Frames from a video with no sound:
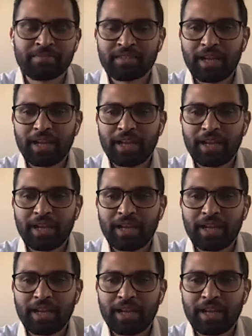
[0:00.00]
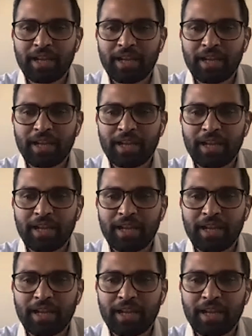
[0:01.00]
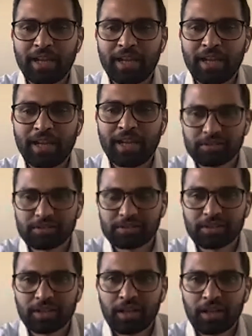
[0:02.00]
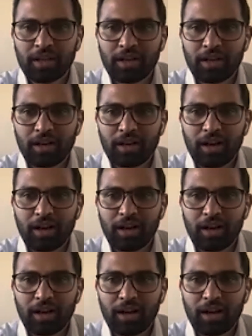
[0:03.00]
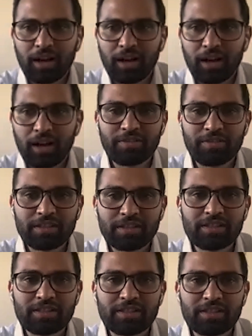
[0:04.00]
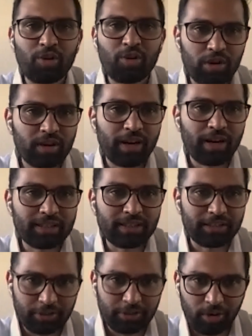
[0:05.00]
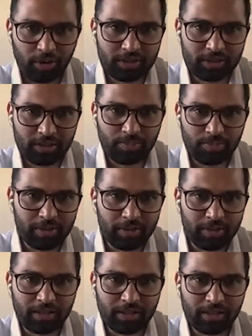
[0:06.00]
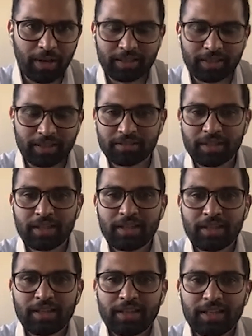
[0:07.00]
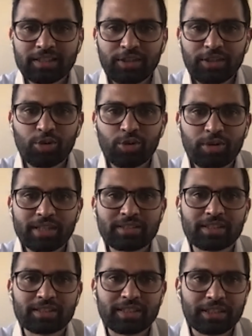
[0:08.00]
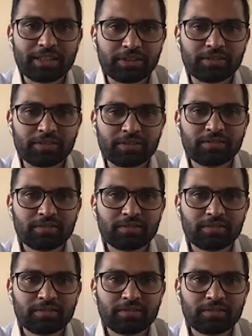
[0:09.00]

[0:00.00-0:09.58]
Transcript: And the reason that I mention this is the best way to test whether you can advance in an organization, not just a political party, is if you look at succession.